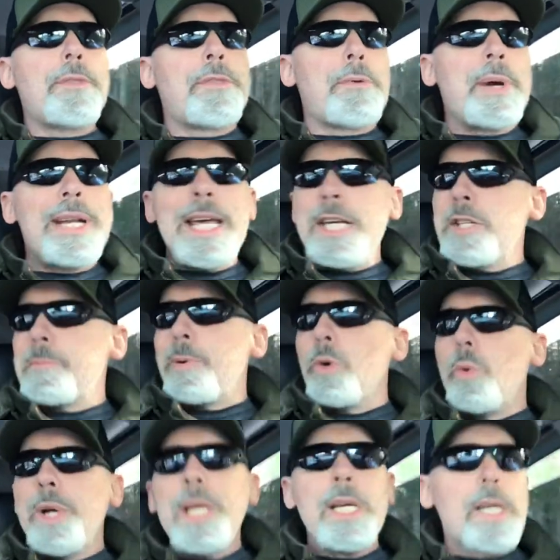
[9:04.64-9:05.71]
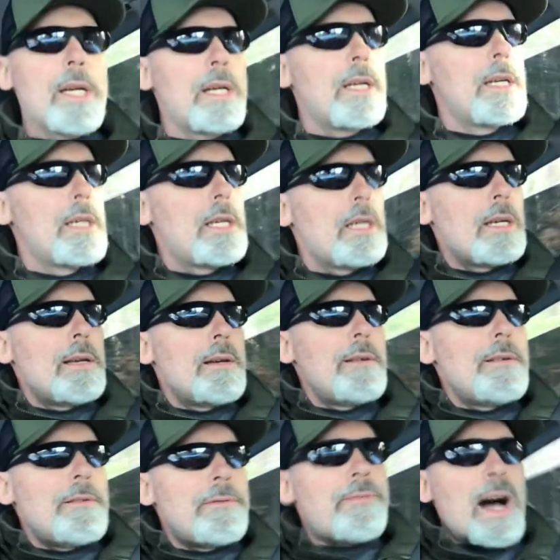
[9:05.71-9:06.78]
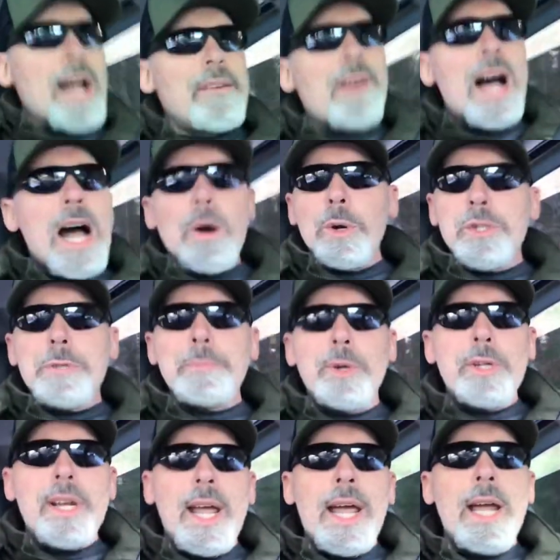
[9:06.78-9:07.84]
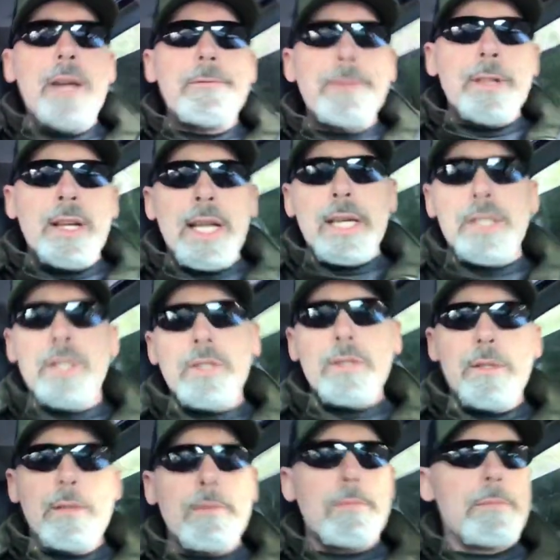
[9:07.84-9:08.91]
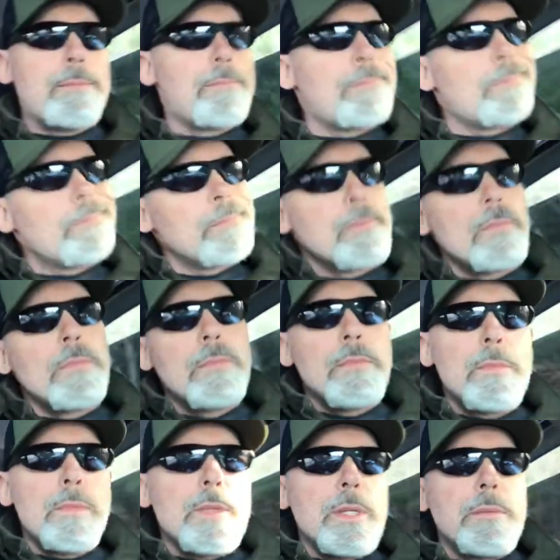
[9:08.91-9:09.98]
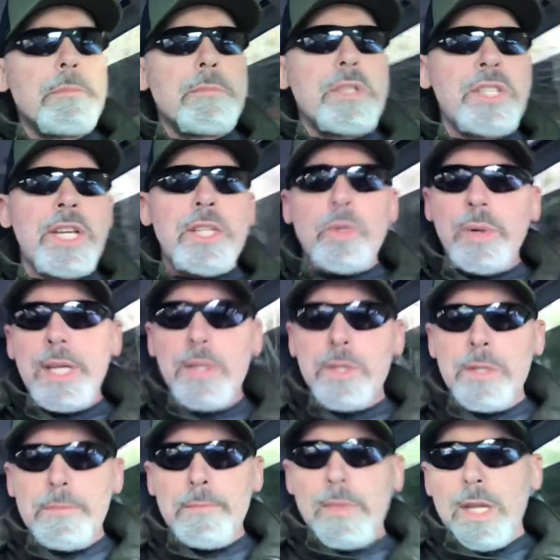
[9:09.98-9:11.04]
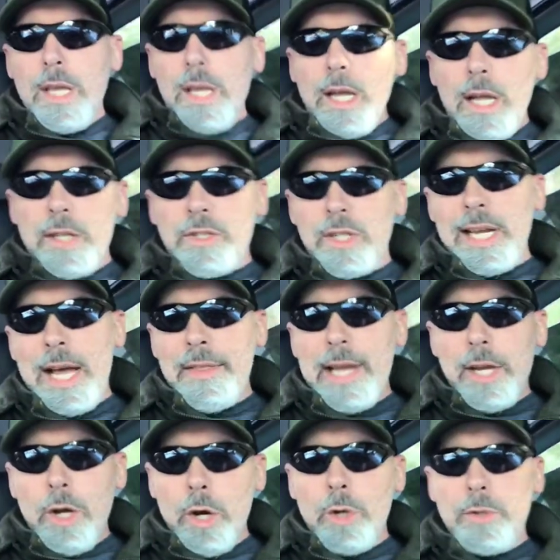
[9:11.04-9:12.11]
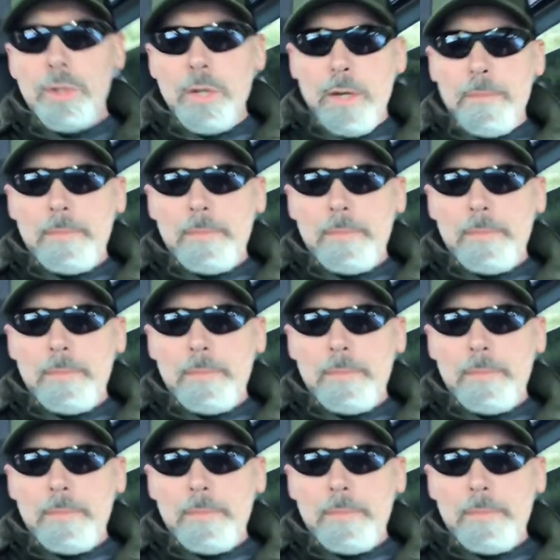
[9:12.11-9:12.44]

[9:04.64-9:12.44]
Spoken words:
3 days per week, 5 hours per day for the next 6 weeks, and see how that goes.